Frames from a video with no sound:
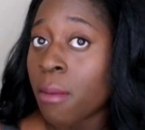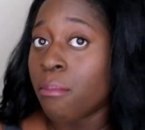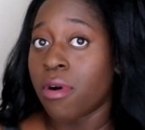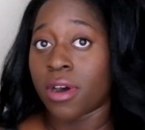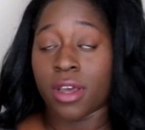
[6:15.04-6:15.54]

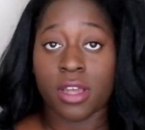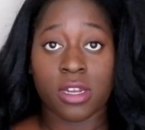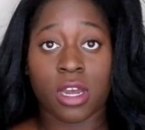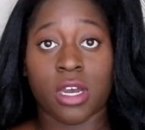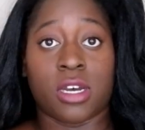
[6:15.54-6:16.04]

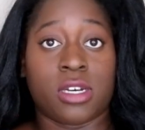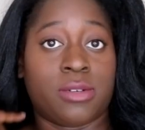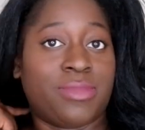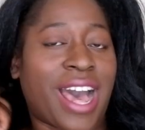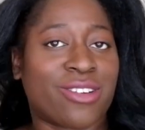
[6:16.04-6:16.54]
But
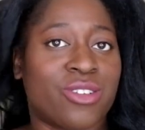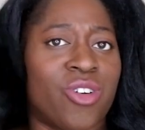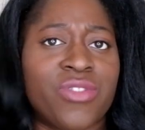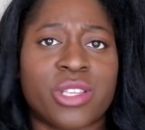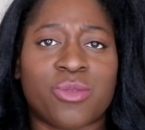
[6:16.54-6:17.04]
um, I don't
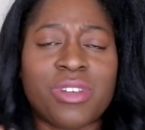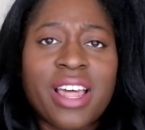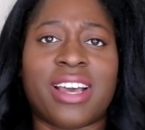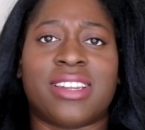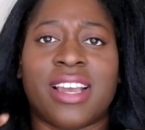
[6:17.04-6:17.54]
know if this would be
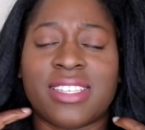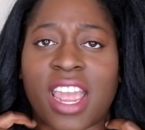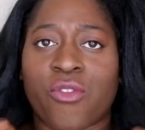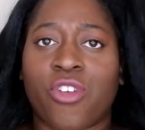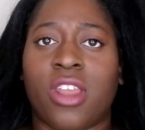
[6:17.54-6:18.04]
like a nice
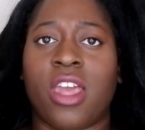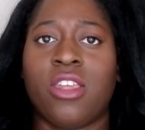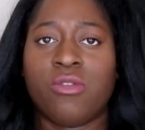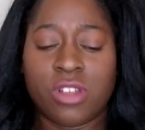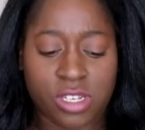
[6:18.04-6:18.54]
everyday
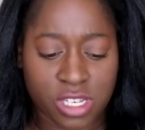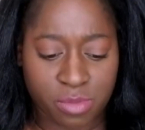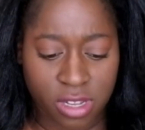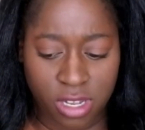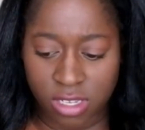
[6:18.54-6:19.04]
unit, just
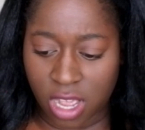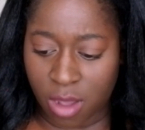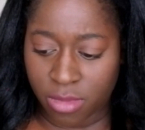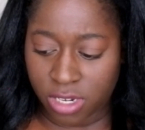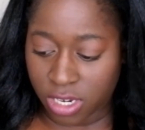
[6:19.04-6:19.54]
because of
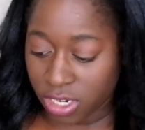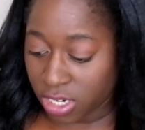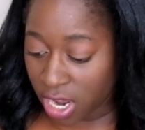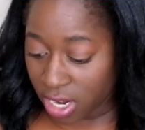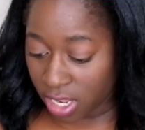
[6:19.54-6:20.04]
how much it's
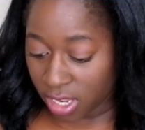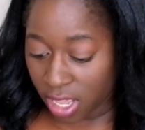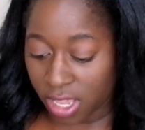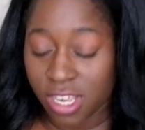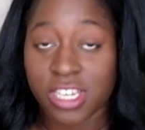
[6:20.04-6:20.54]
shedding,
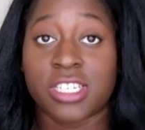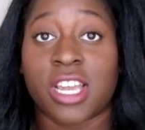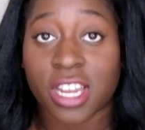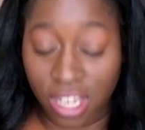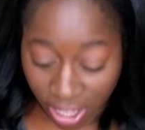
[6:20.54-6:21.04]
like it's
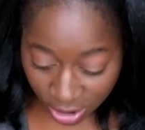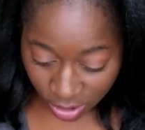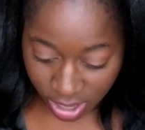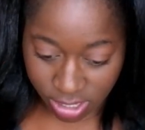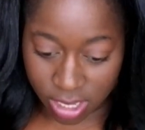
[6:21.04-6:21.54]
shedding like
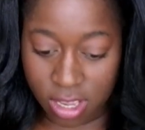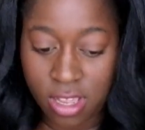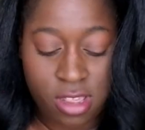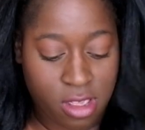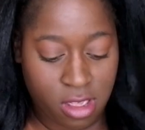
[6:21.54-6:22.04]
crazy.
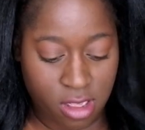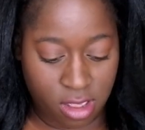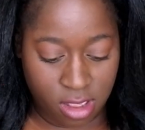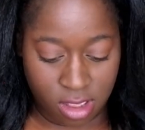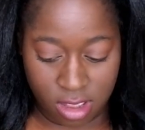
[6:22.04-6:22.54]

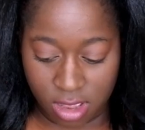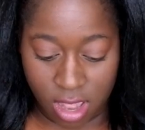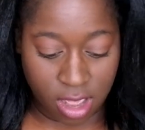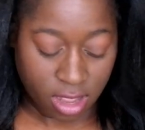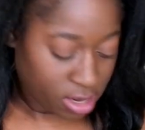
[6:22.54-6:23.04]

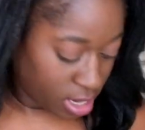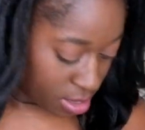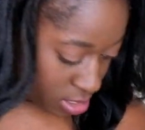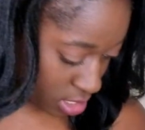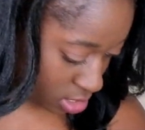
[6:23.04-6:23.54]
Yeah,
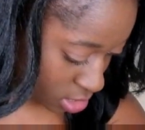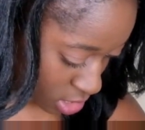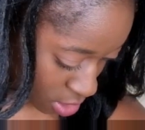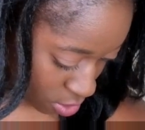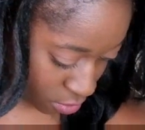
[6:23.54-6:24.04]
it's, it's a
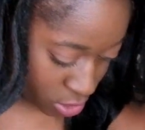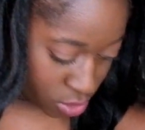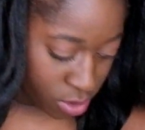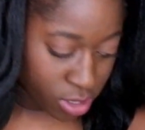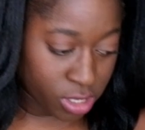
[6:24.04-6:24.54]
shedder for
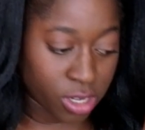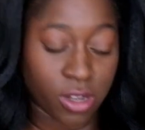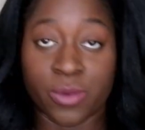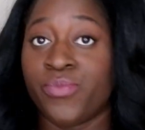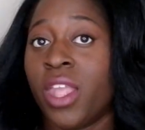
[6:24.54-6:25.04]
sure.
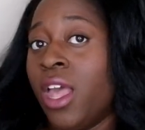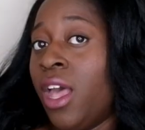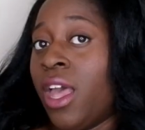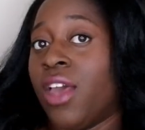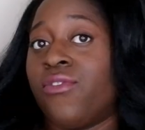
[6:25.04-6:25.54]
So
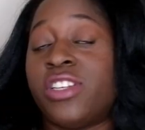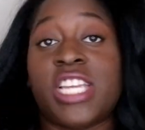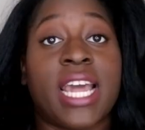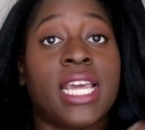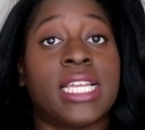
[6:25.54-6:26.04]
if
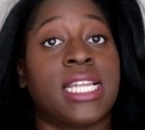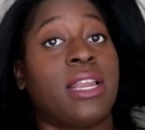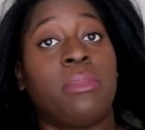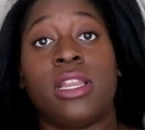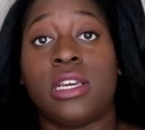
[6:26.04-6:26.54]
shedding is
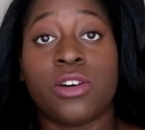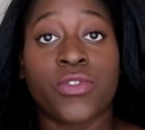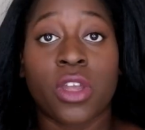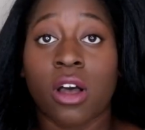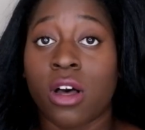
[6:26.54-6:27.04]
not a big deal
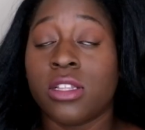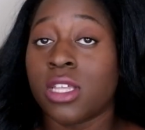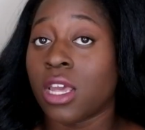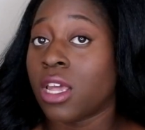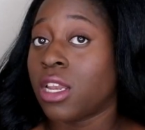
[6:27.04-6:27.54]
for y'all,
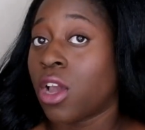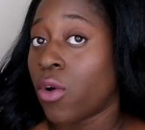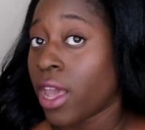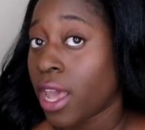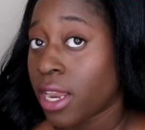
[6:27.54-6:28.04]
then
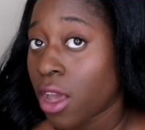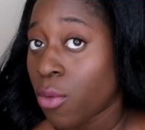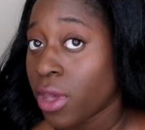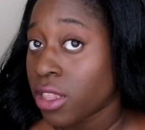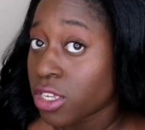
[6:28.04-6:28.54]
go ahead and go
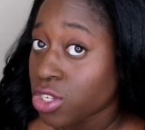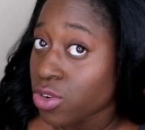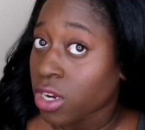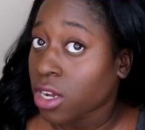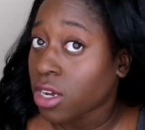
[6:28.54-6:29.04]
pick this unit